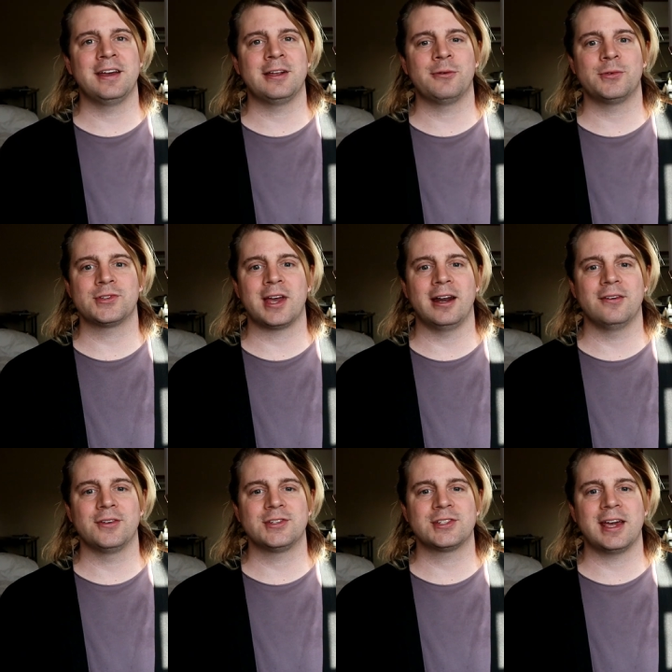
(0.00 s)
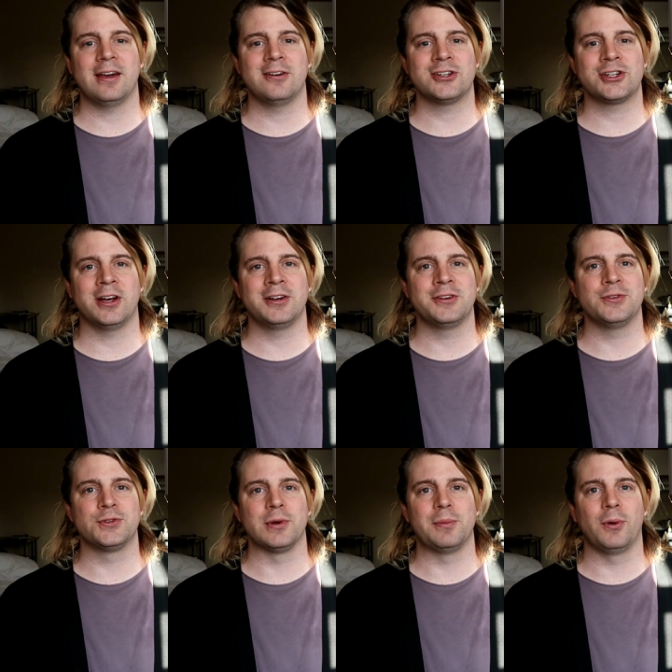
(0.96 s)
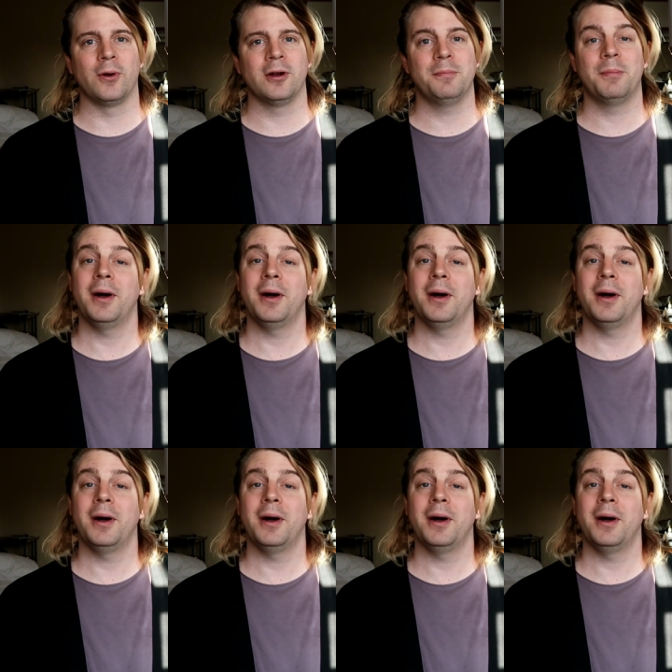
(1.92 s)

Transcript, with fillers: and it was kind of a scattershot news report,